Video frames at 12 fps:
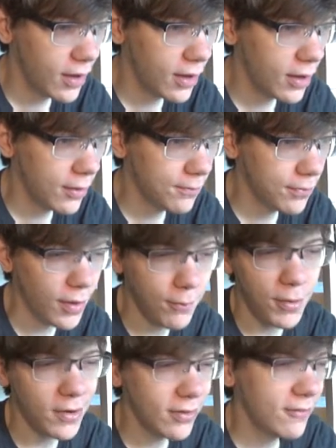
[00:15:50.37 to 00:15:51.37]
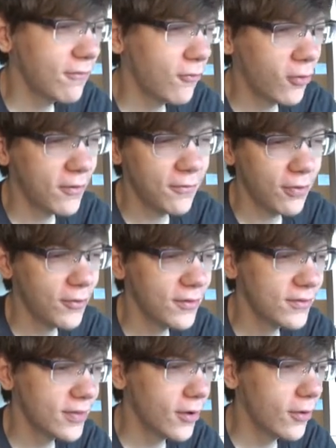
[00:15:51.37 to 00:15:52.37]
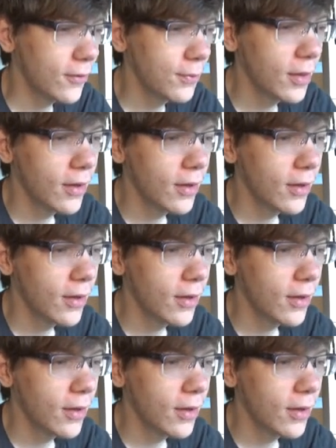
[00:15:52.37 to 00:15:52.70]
Apparently four floors, though.